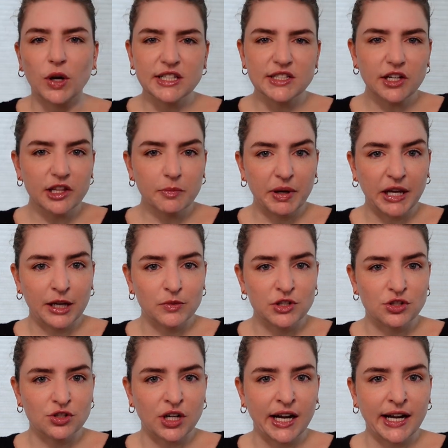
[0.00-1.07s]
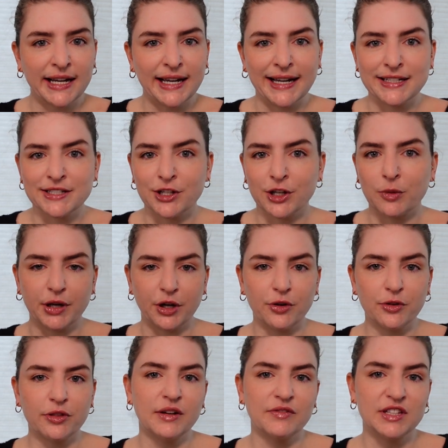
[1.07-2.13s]
Once all the paint was dry, I took
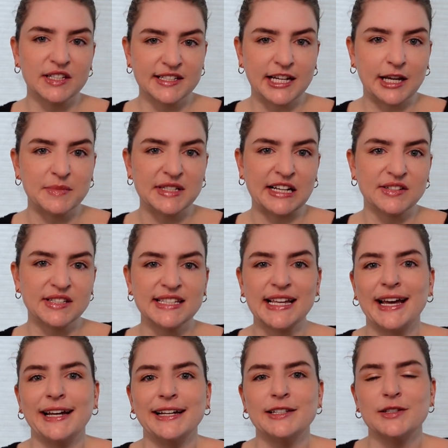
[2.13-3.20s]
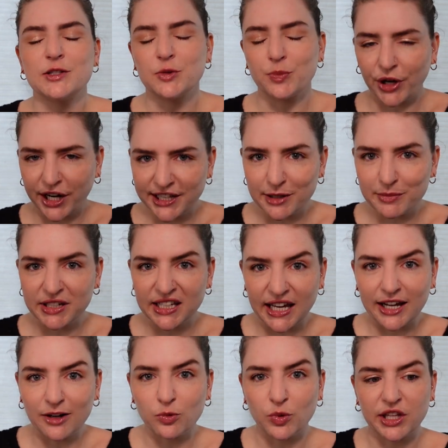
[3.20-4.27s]
both of the stems outside, sprayed them
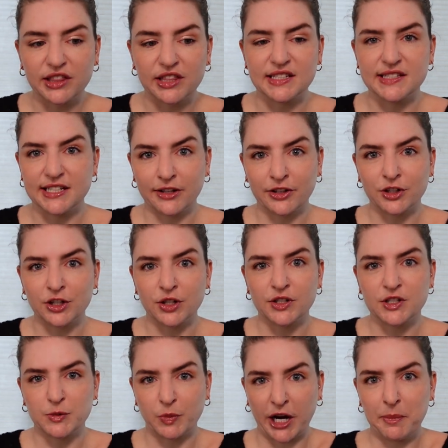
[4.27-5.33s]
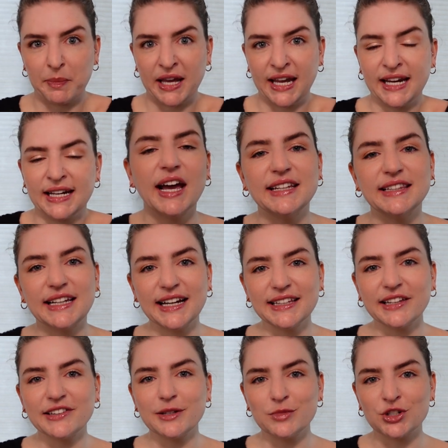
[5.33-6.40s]
again with the sealer spray paint, and then I
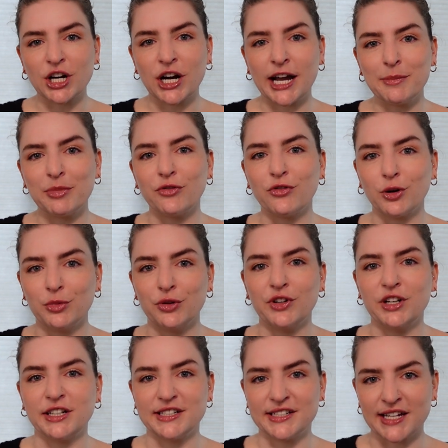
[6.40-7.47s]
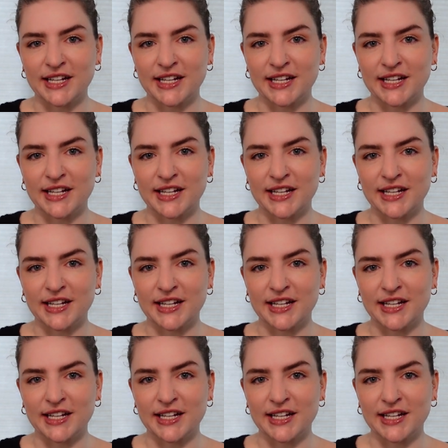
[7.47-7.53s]
let them dry before moving on to